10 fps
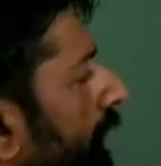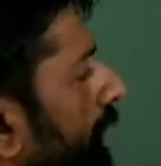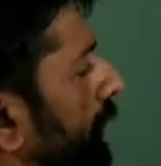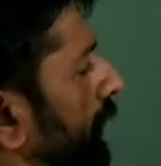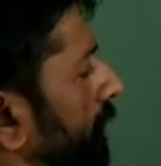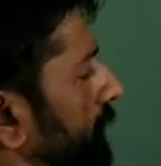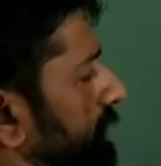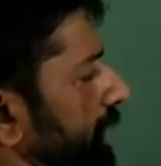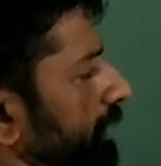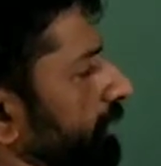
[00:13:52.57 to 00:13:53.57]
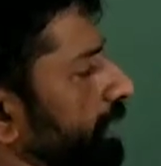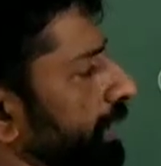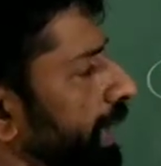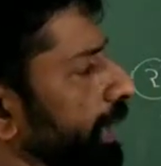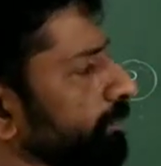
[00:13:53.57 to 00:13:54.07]
of a scientific
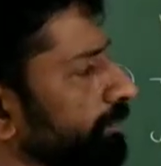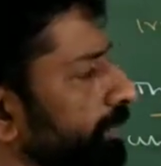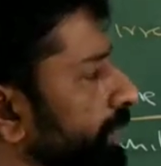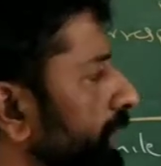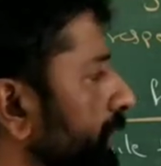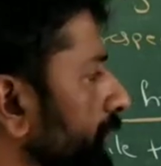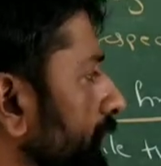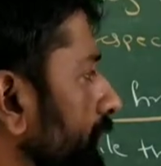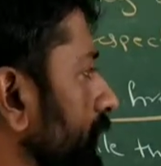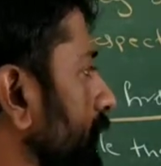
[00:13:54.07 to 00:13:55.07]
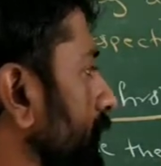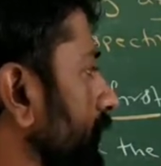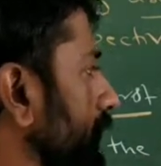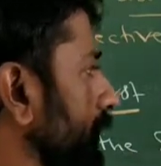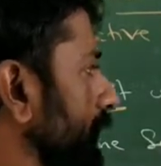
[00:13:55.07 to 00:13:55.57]
name
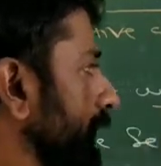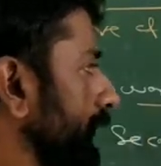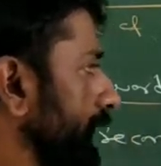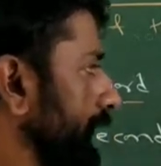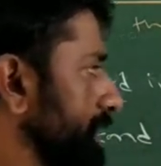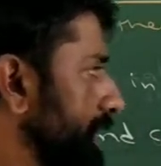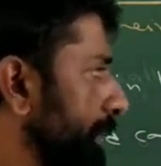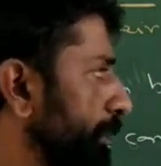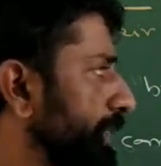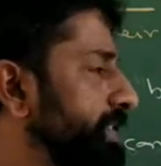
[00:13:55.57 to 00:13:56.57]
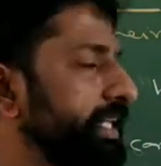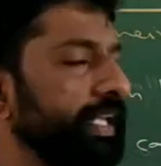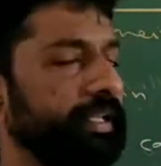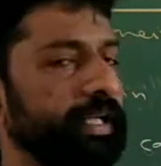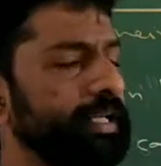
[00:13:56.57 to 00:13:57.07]
is
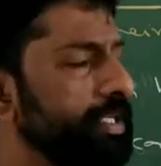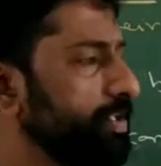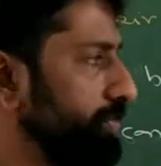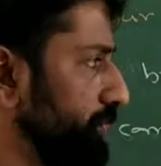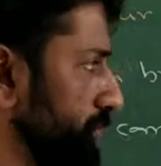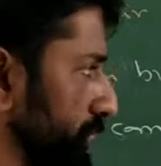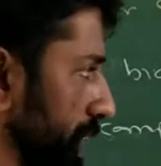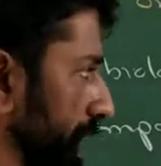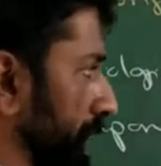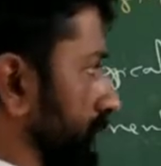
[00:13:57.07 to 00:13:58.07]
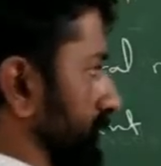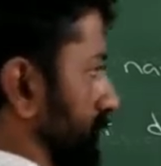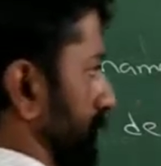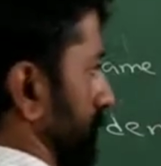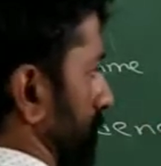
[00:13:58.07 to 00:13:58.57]
representing the genus.
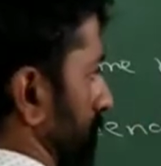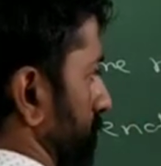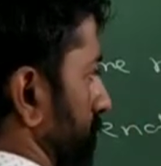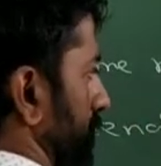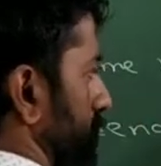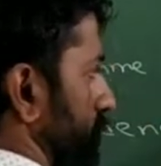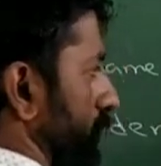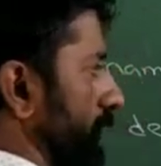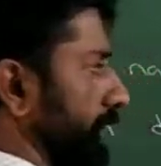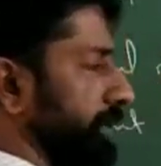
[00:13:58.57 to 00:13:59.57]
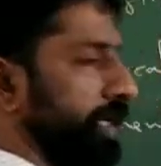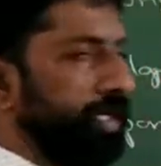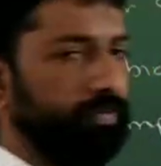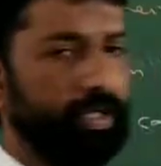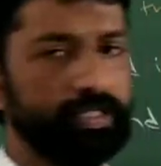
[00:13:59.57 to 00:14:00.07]
The first word is
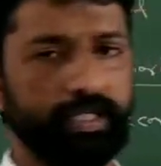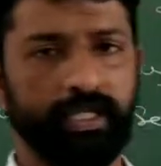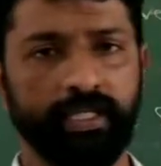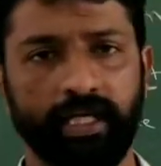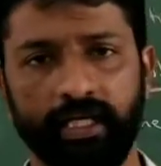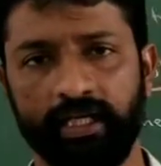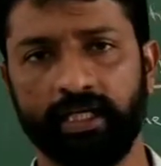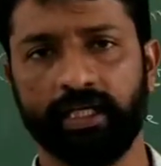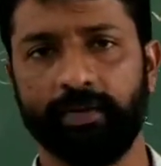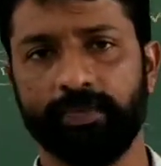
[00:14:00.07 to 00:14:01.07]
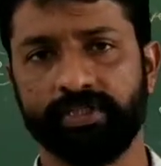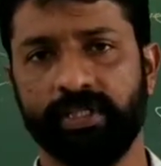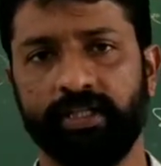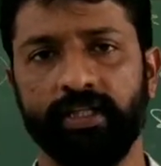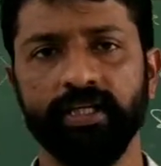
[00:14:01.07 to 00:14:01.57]
always indicating or
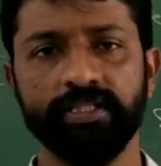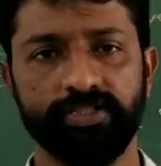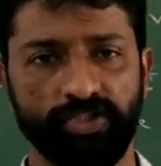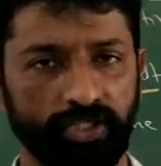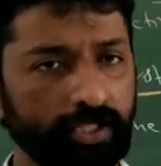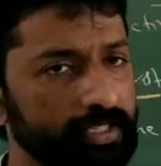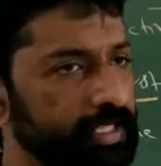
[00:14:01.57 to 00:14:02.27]
representing the genus,